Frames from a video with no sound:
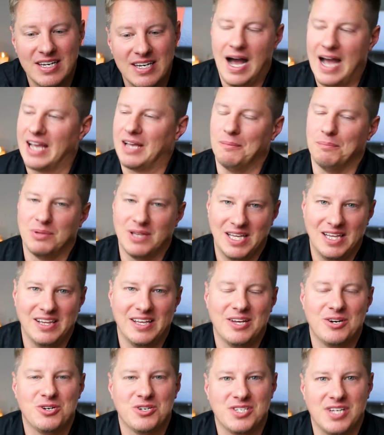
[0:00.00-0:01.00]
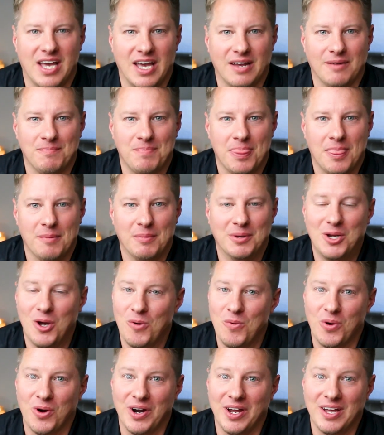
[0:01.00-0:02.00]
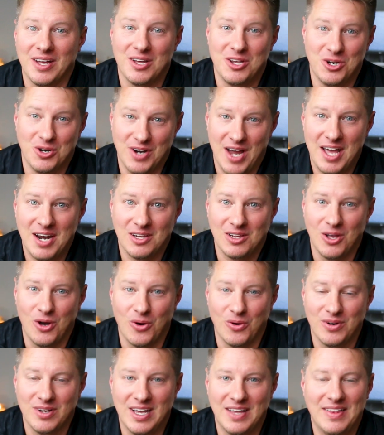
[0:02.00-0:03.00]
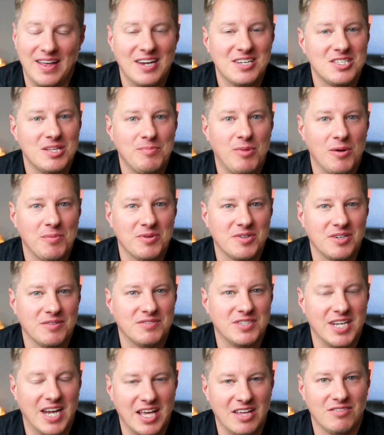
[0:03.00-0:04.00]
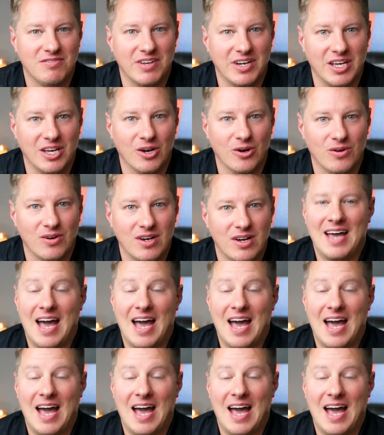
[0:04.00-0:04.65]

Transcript: I completely understand. But don't worry, you're not alone, and that is the purpose of today's video.